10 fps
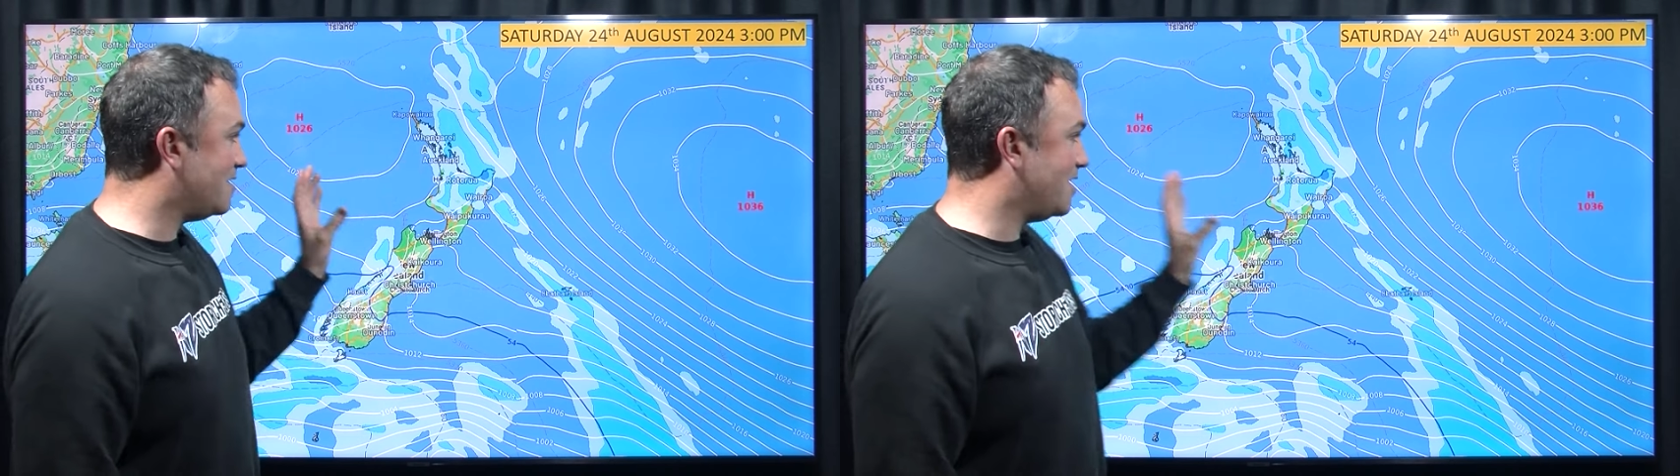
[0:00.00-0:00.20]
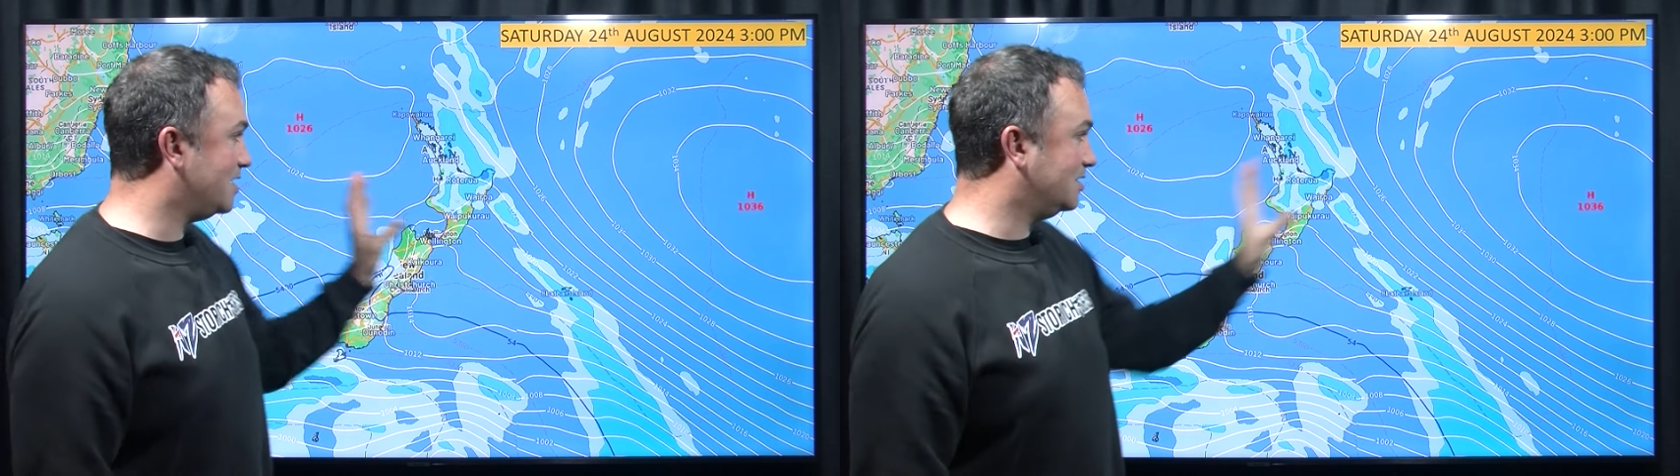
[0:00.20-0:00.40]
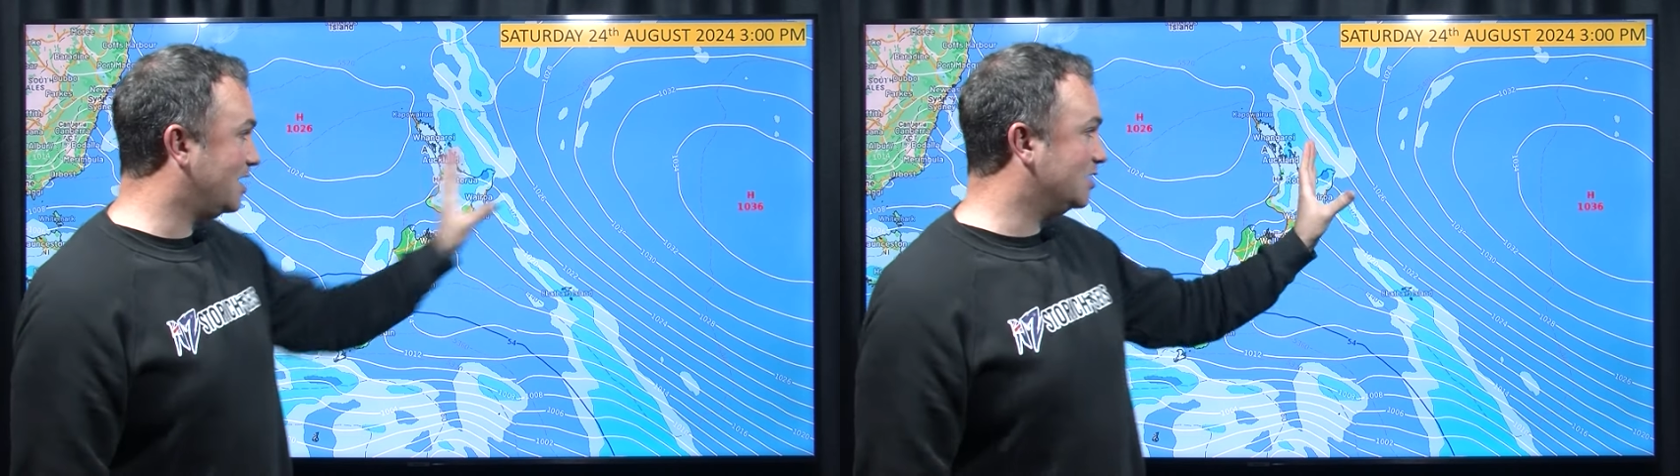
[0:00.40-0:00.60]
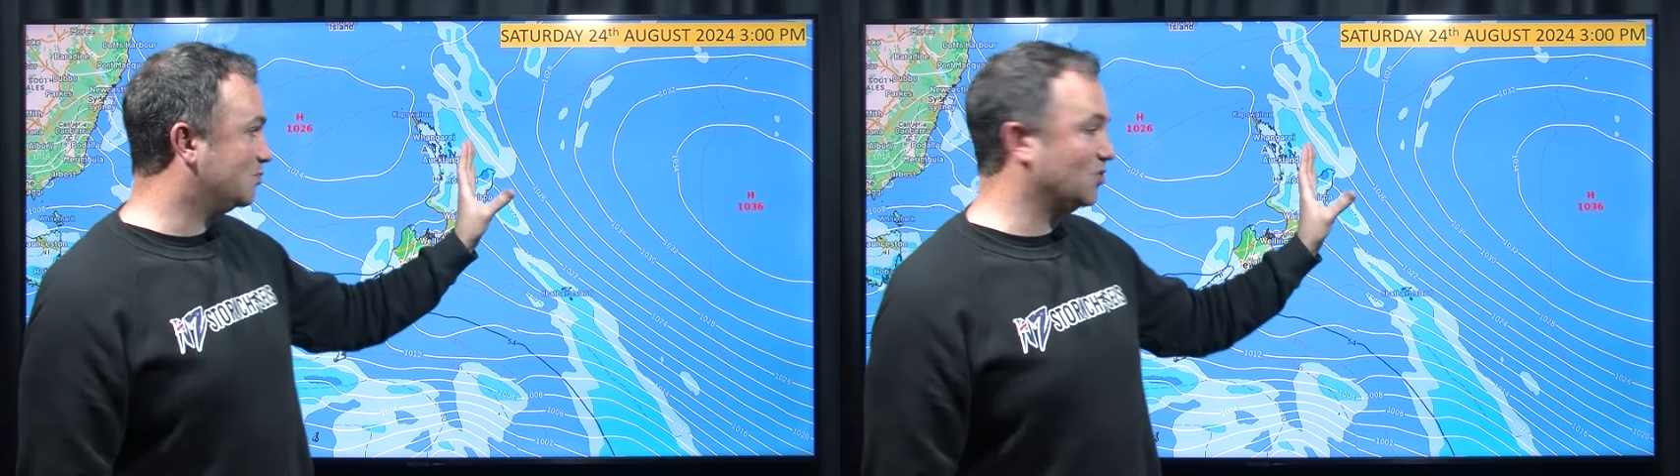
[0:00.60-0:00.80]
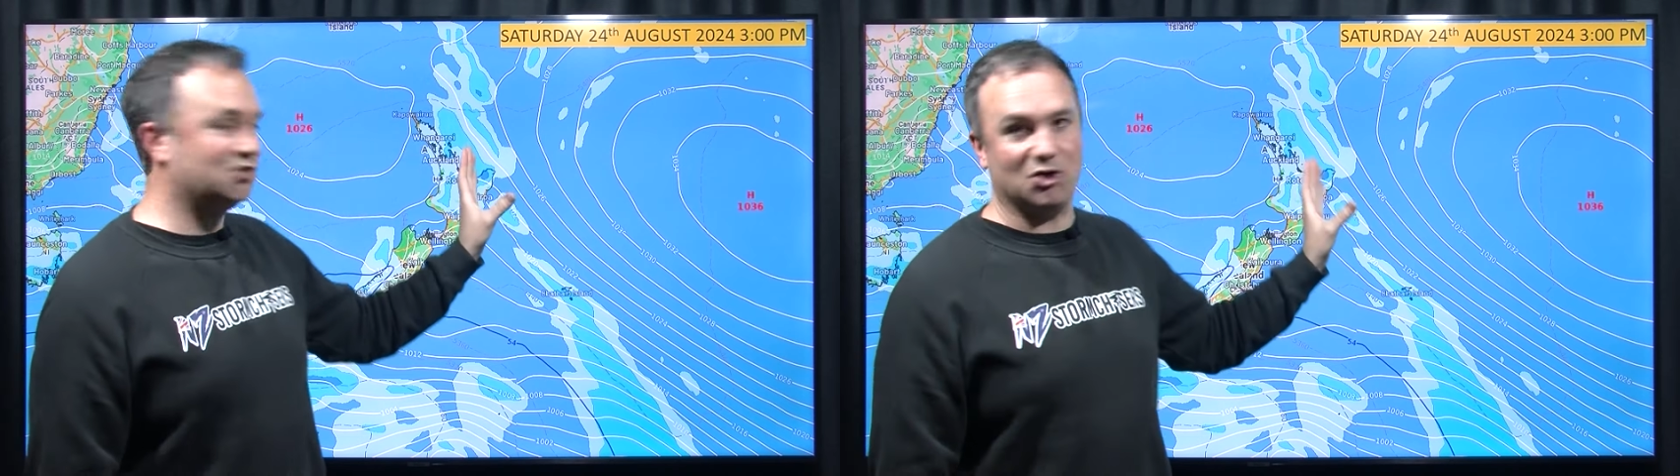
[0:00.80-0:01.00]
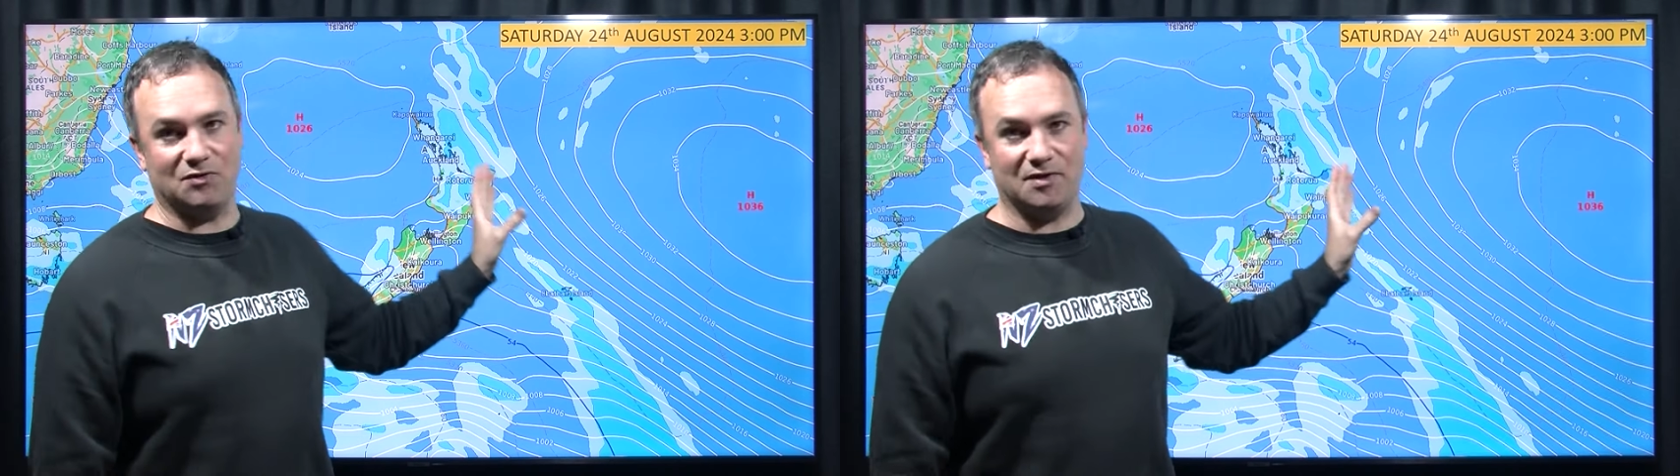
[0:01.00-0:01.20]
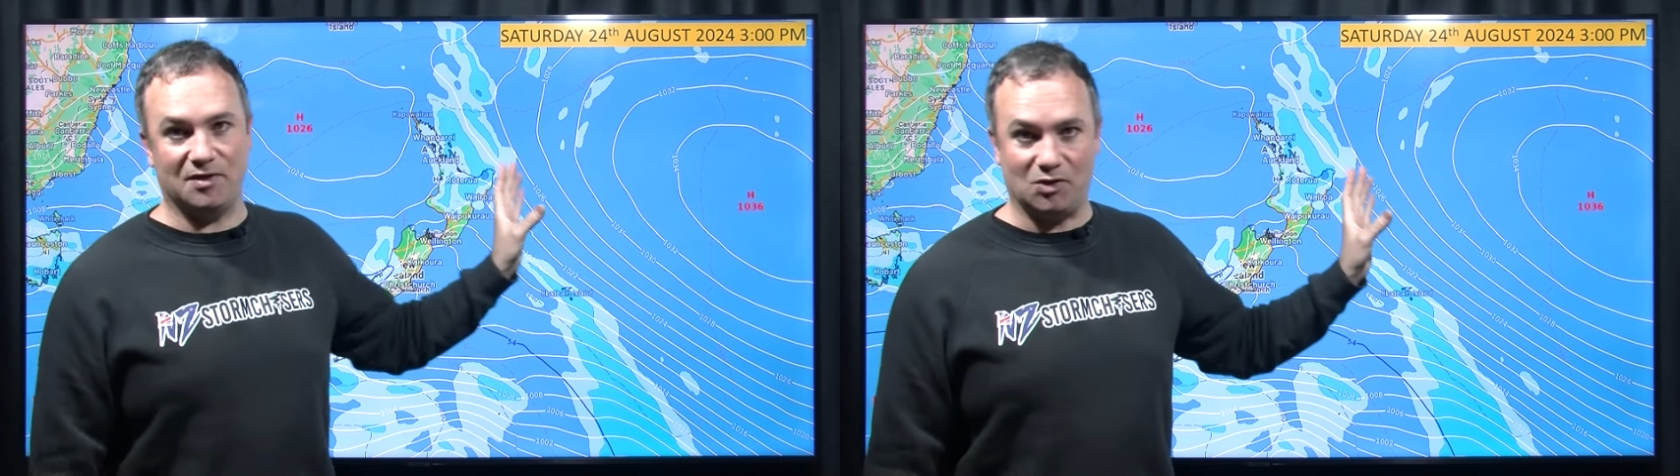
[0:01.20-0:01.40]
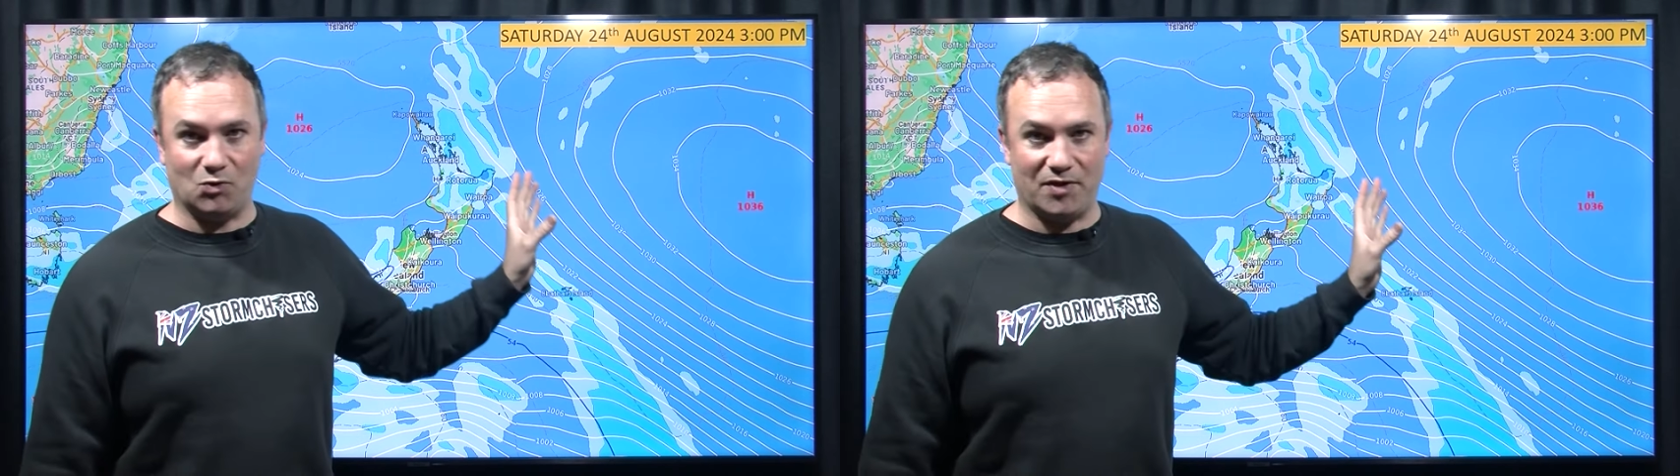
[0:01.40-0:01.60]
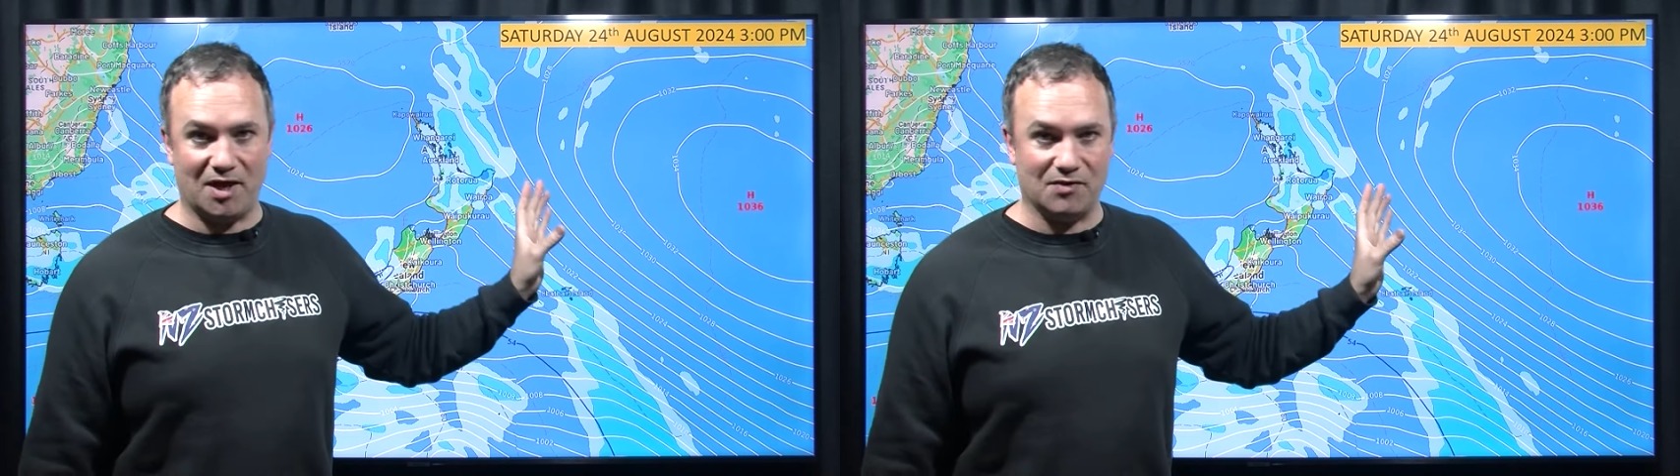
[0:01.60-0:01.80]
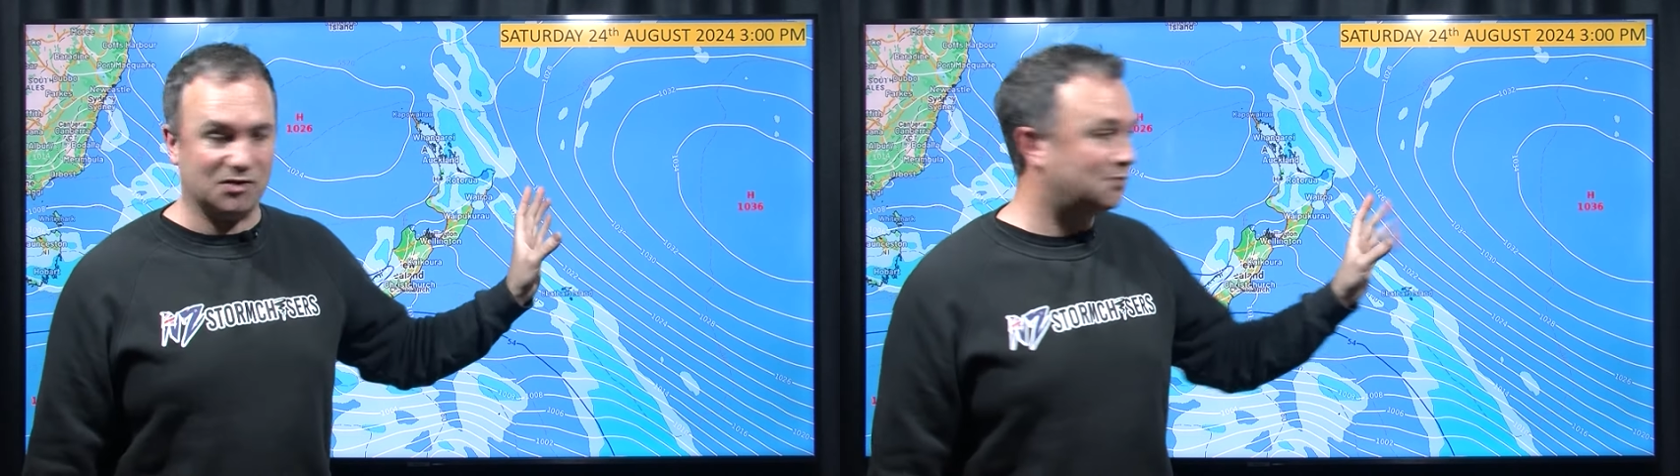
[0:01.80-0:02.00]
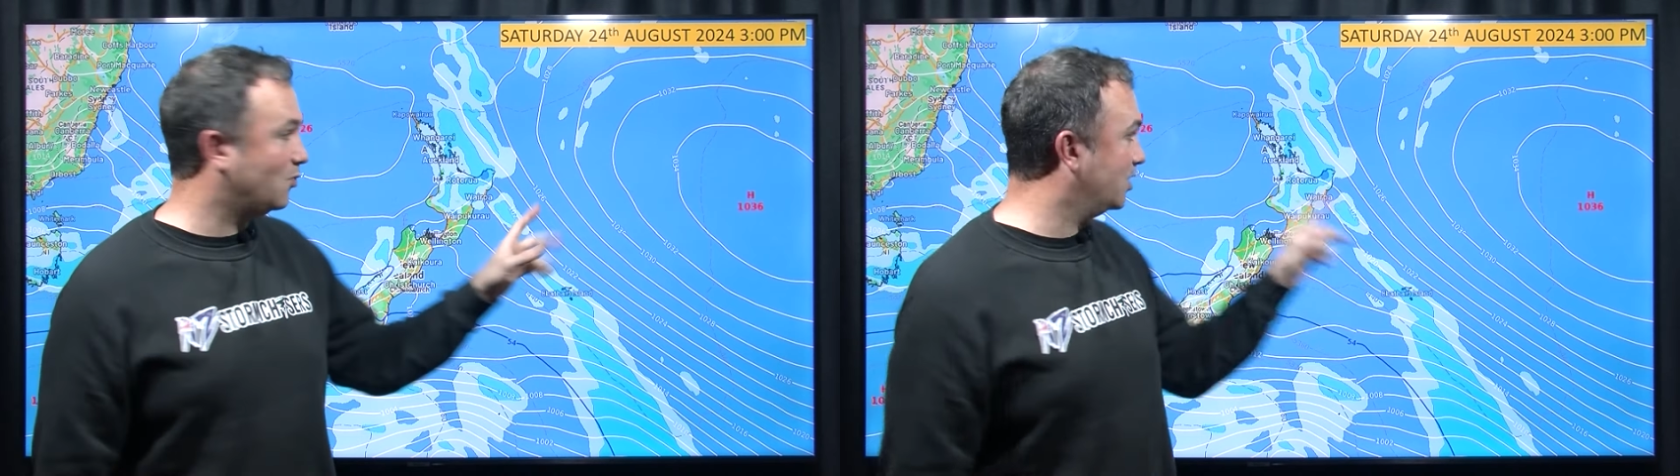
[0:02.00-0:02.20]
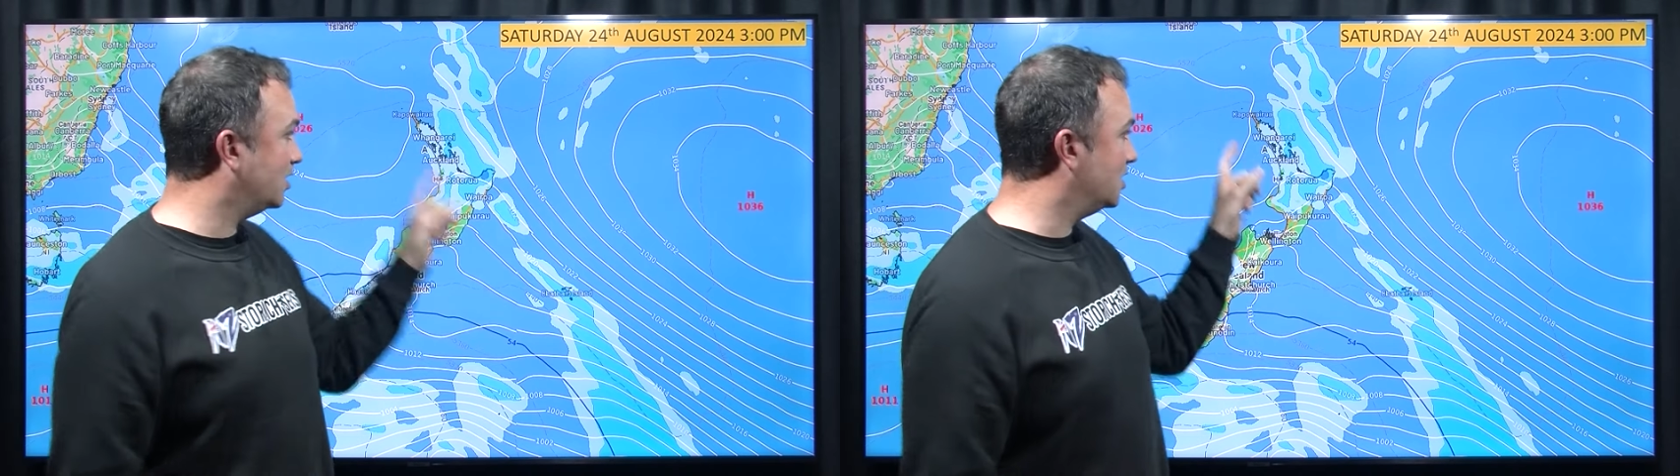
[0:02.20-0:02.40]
that has pushed over the North Island this morning.